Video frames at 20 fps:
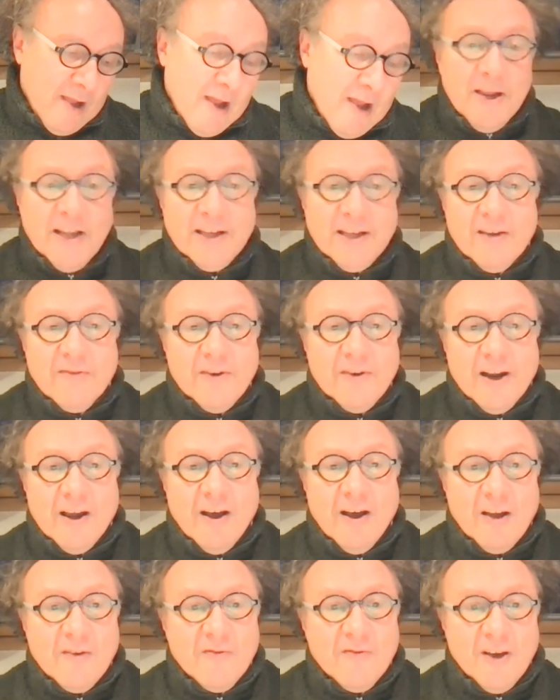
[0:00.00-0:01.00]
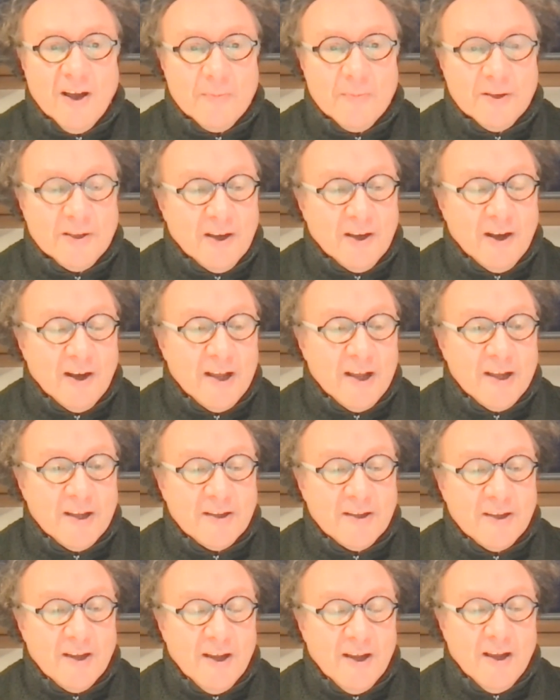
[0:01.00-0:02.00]
eating a very high fiber
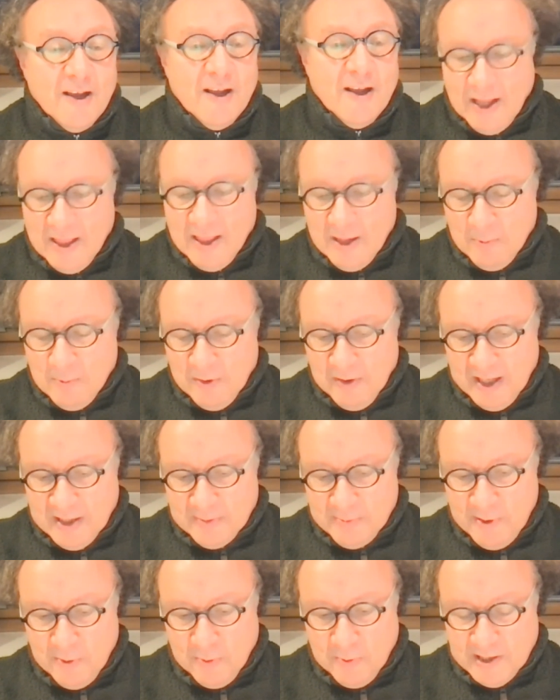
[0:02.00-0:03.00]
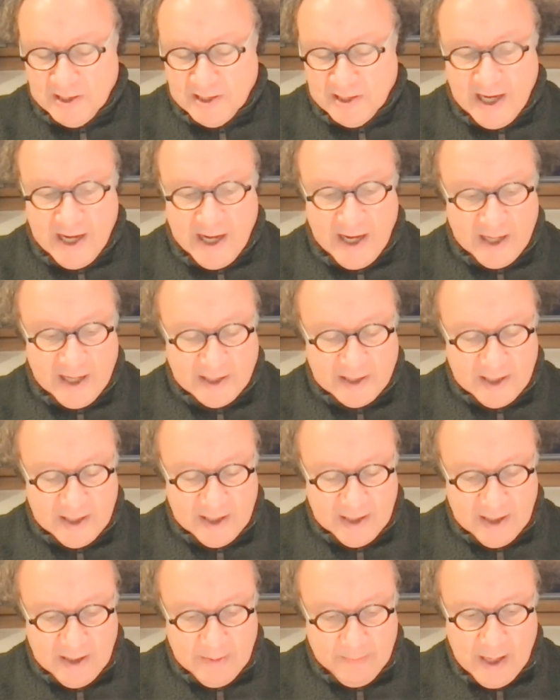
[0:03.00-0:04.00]
diet. I think one of the things we always say is
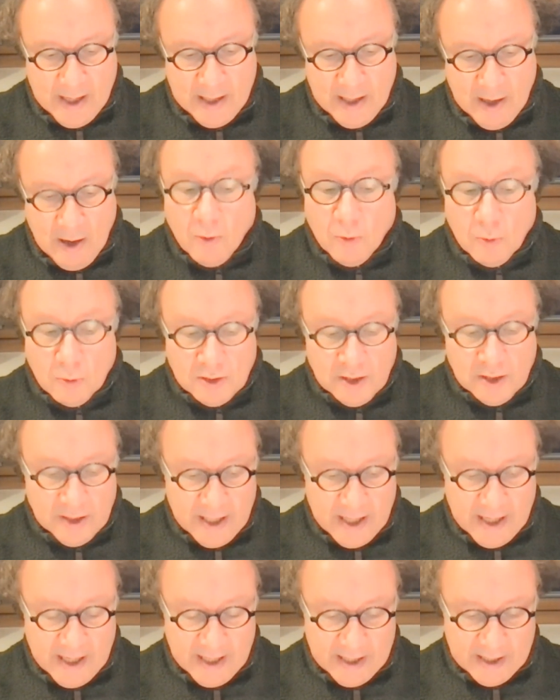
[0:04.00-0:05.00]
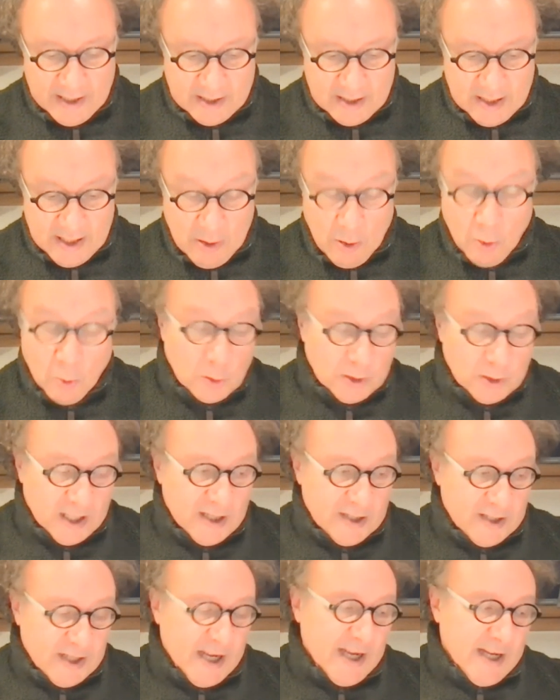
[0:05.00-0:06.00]
that in the older
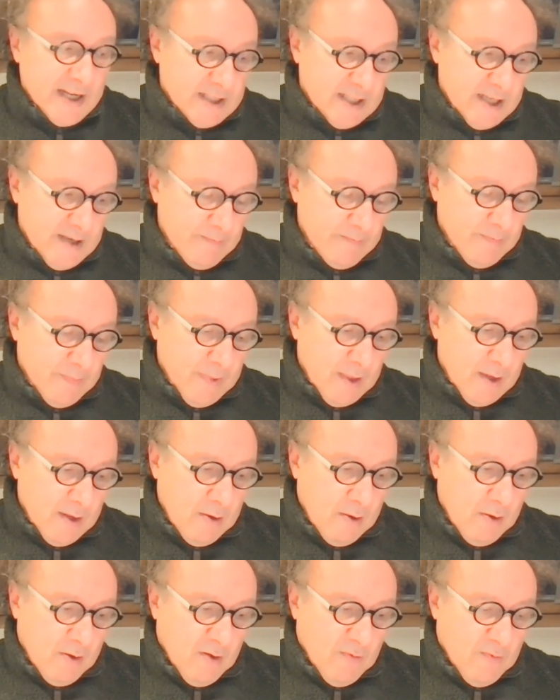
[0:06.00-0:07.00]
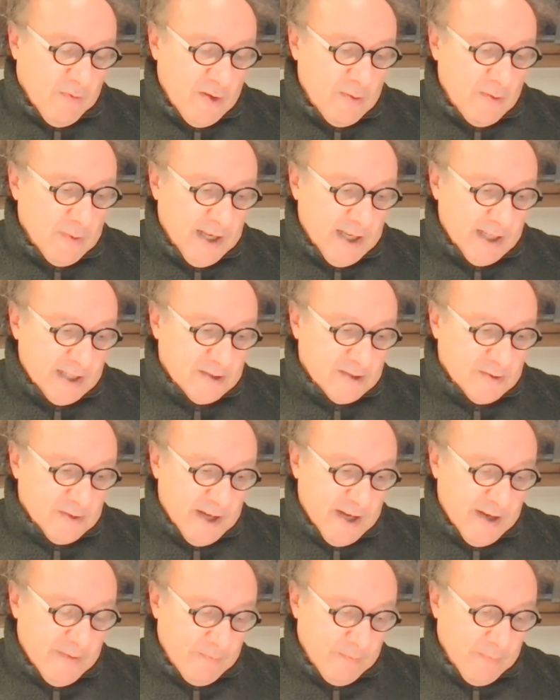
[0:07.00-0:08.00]
days of human
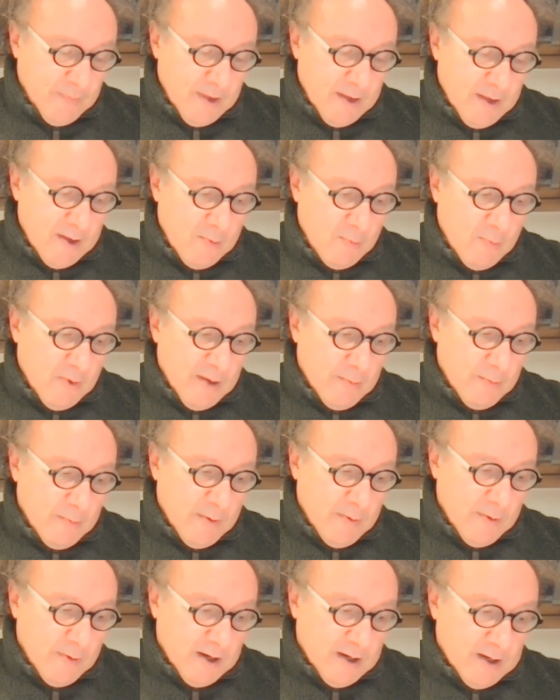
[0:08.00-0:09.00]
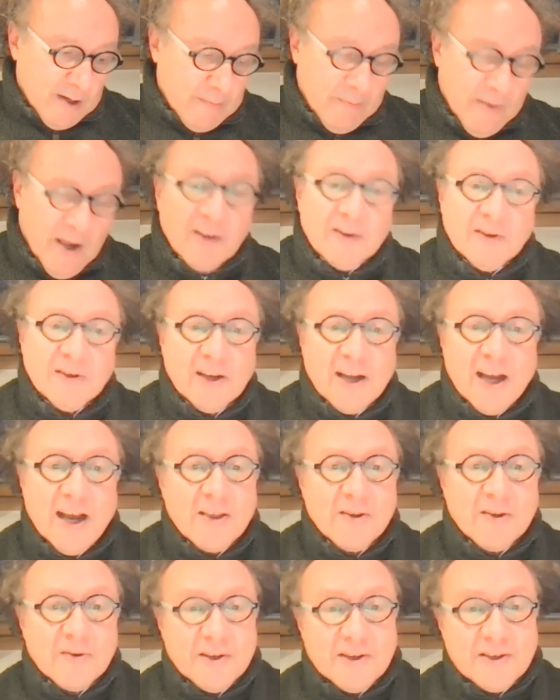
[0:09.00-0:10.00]
history, when we were
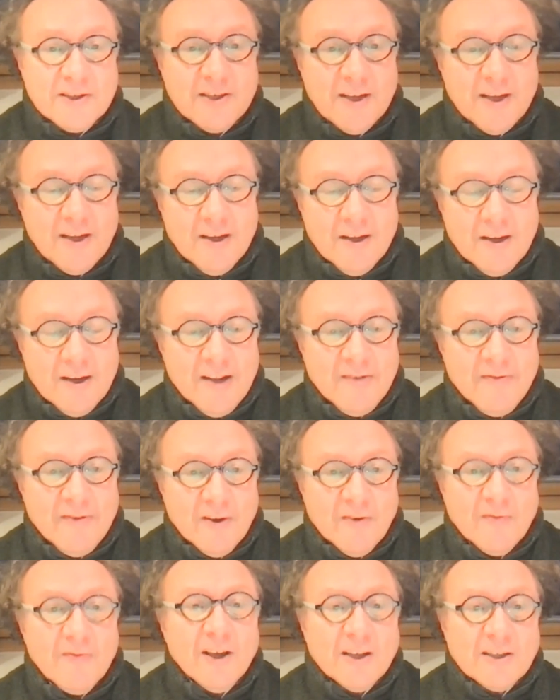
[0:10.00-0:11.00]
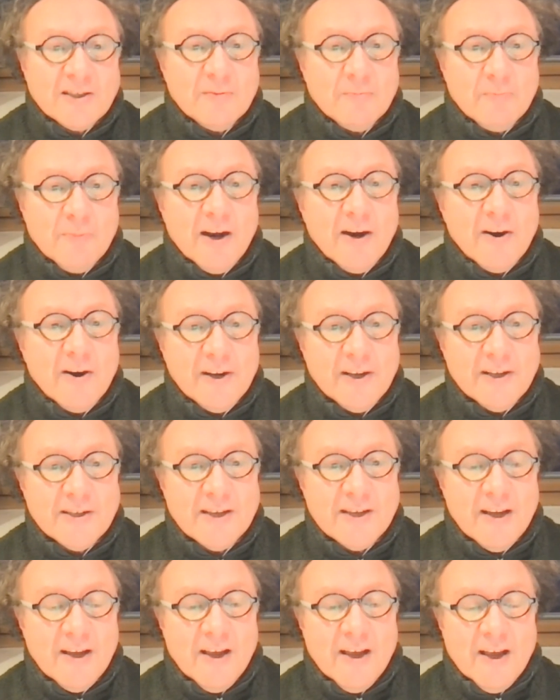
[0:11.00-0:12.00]
hunter-gatherers living off nuts and
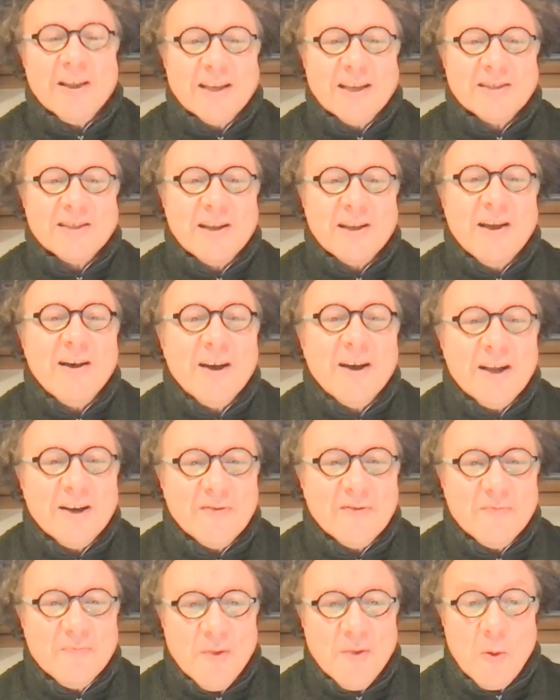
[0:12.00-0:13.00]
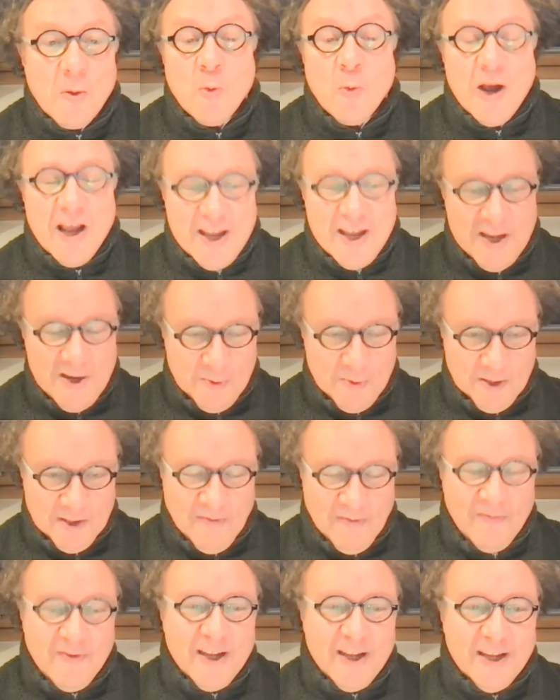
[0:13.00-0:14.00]
berries, that's the kind of way you want
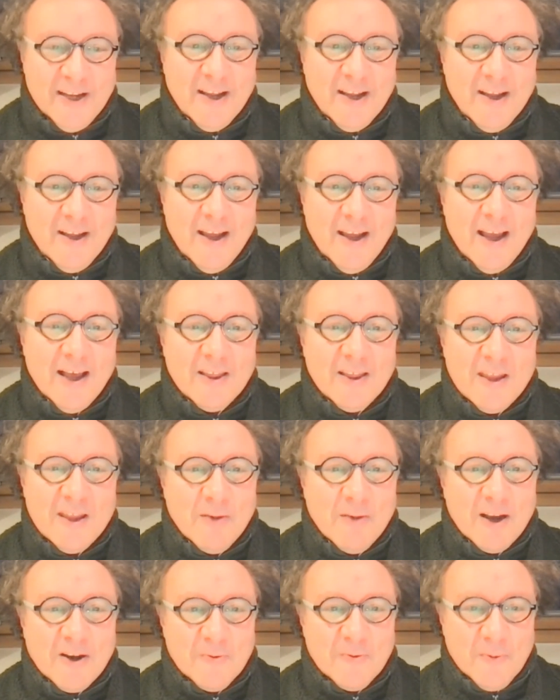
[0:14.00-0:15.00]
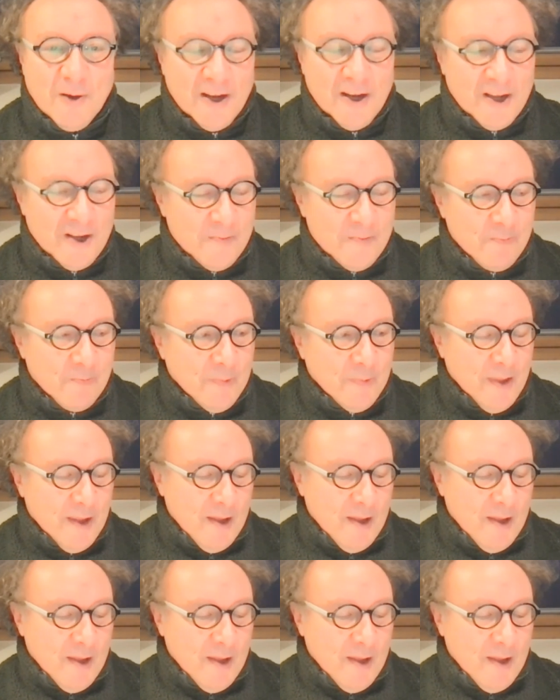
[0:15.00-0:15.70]
to feed a healthy microbiome.